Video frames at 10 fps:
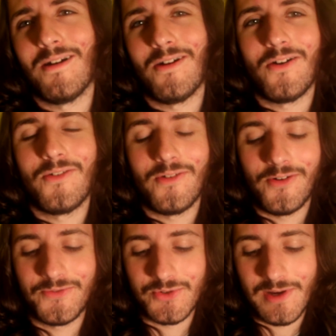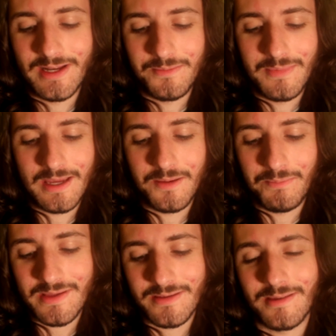of trying to make a
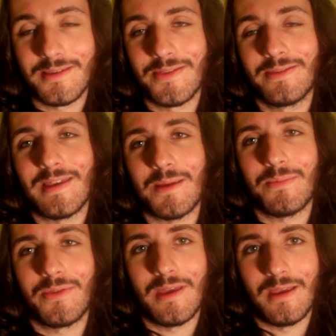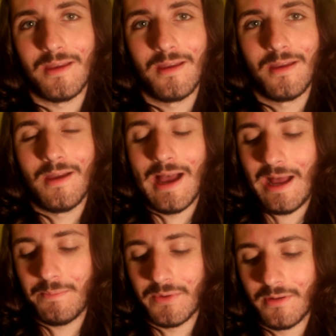business type thing
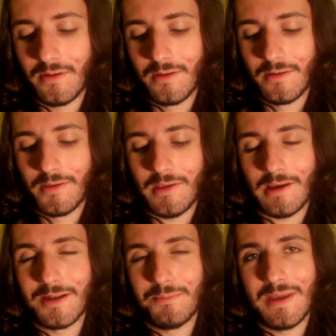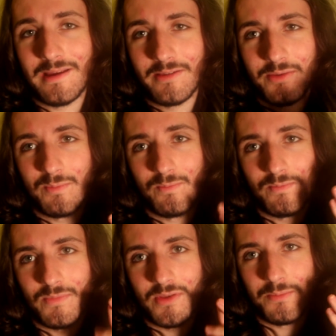happen, so I can make some
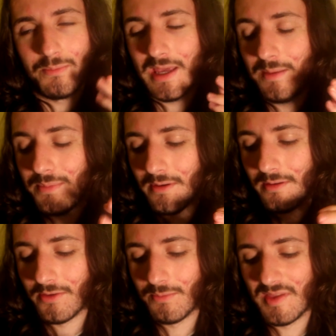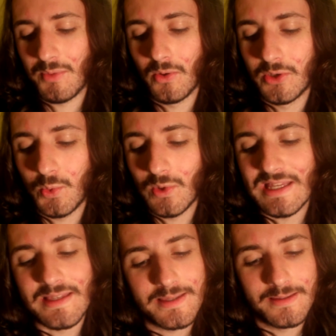paper, some
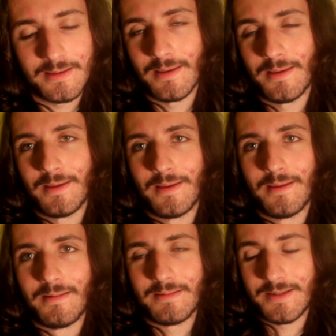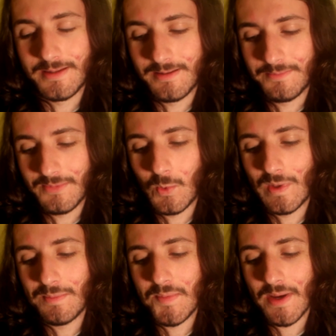spondoolies to
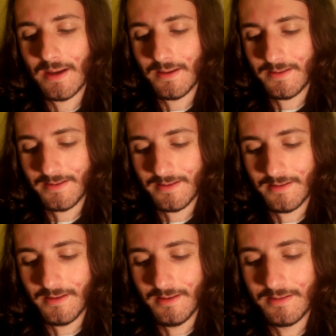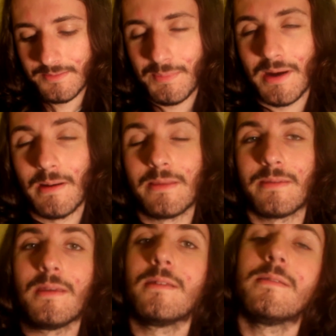go in my bank and buy
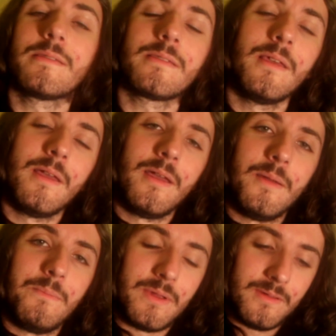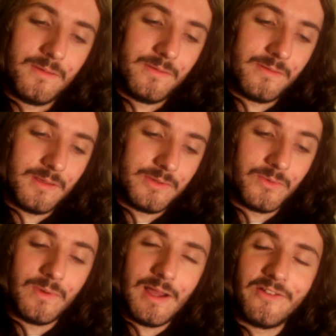things, because I
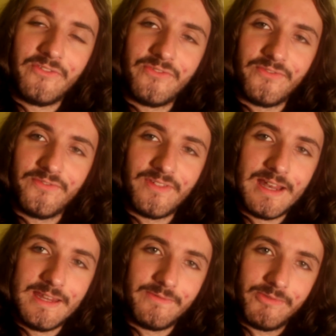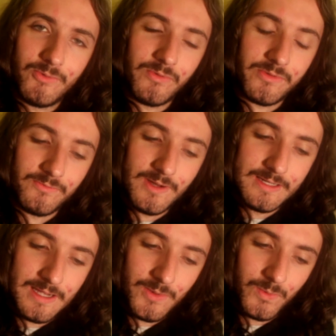don't have any of those
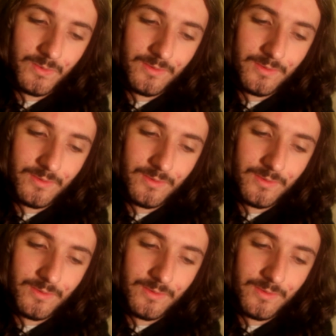right now